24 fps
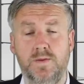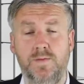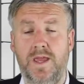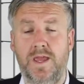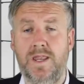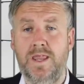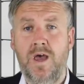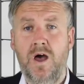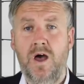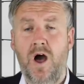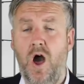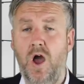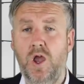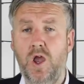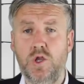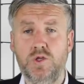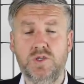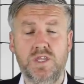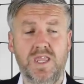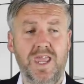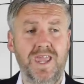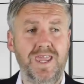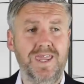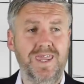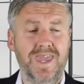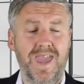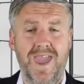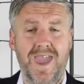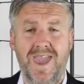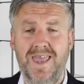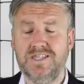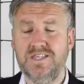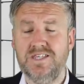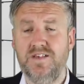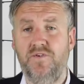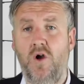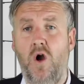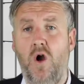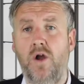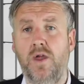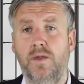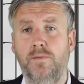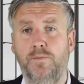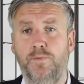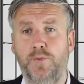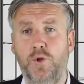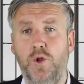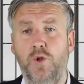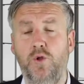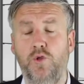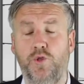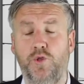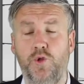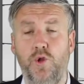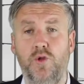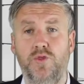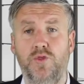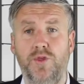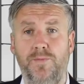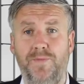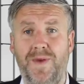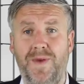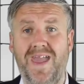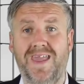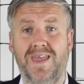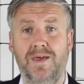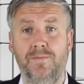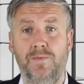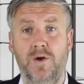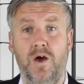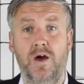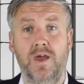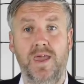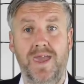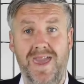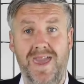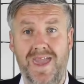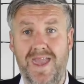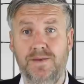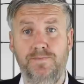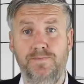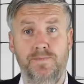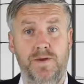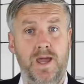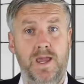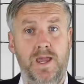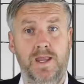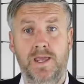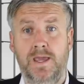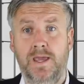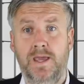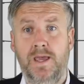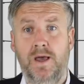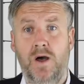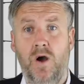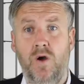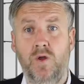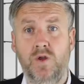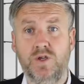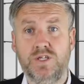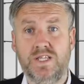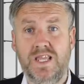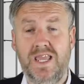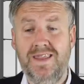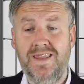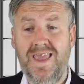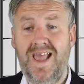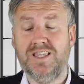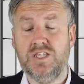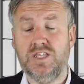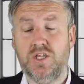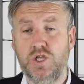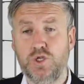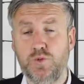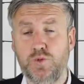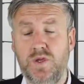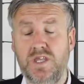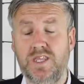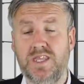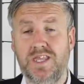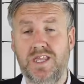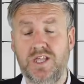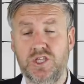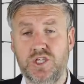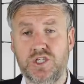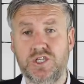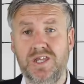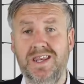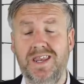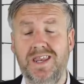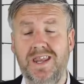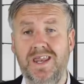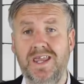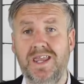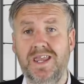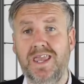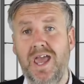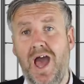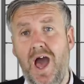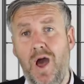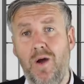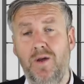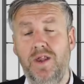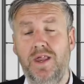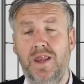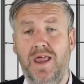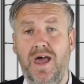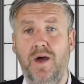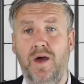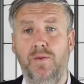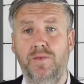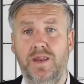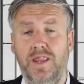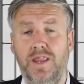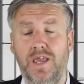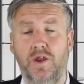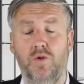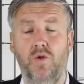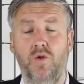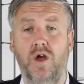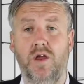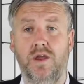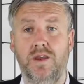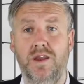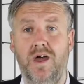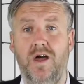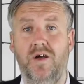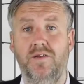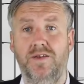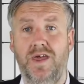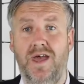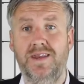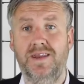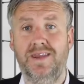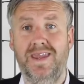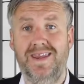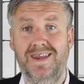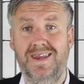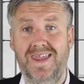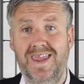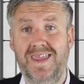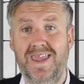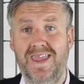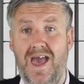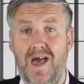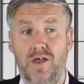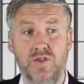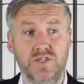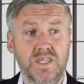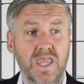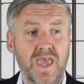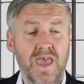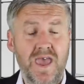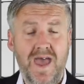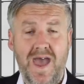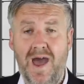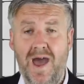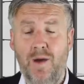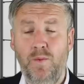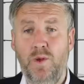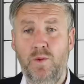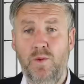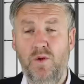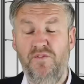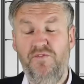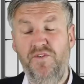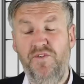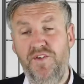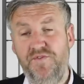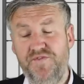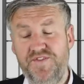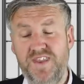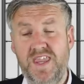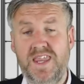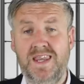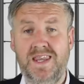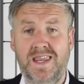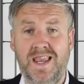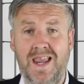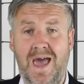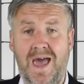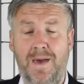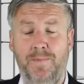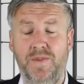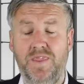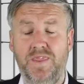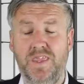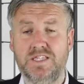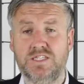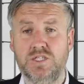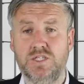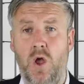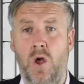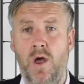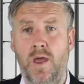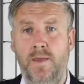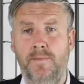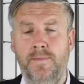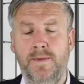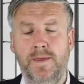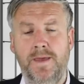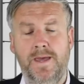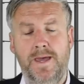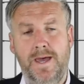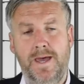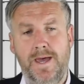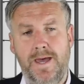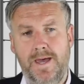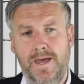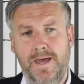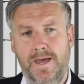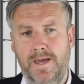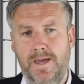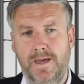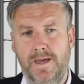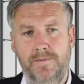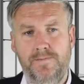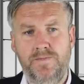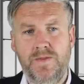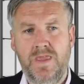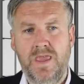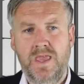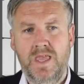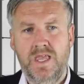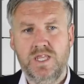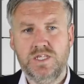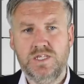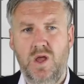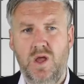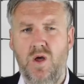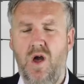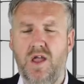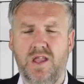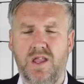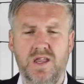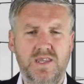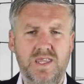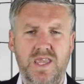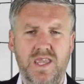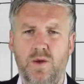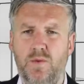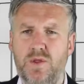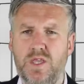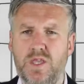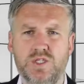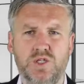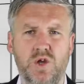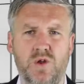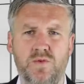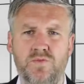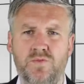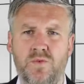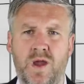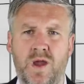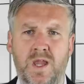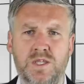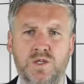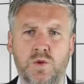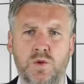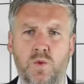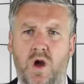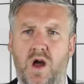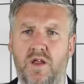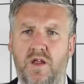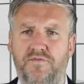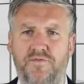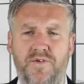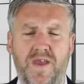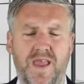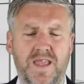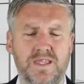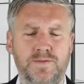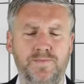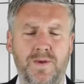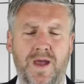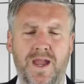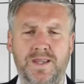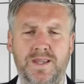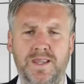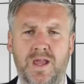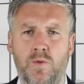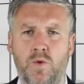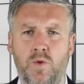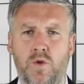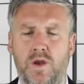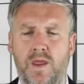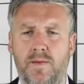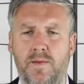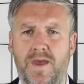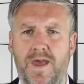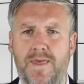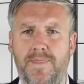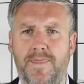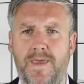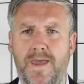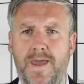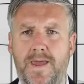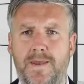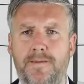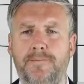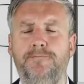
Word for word: I mean, I used to get cans of Irn-Bru through the back of my head, mate. Honestly, and that's because we conceded a goal at home to the Crocodile Dundee Dingoes, and we were 15 nil up at the time. Um, so I can deal with the range Ranger White fans, mate. Don't worry about that.